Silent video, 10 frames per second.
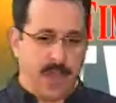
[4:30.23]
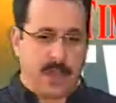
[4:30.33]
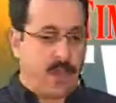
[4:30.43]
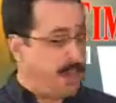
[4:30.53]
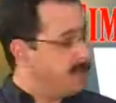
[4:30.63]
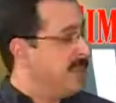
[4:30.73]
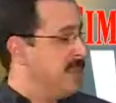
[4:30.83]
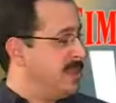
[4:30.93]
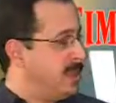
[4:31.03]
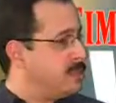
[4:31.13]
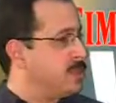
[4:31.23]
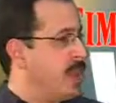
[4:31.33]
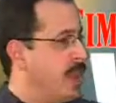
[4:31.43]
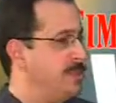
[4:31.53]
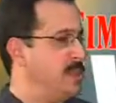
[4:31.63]
and a USB thumb
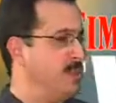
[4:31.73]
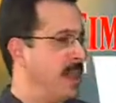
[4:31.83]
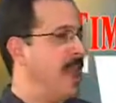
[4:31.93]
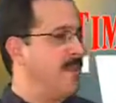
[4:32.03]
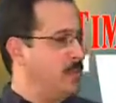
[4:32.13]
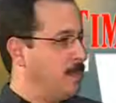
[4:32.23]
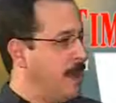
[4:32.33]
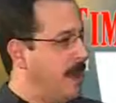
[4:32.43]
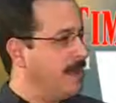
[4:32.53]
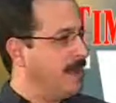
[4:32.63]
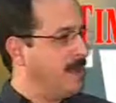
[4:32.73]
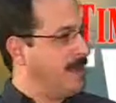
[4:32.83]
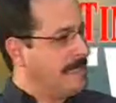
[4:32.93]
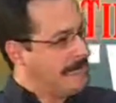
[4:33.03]
drive that you might have in your pocket,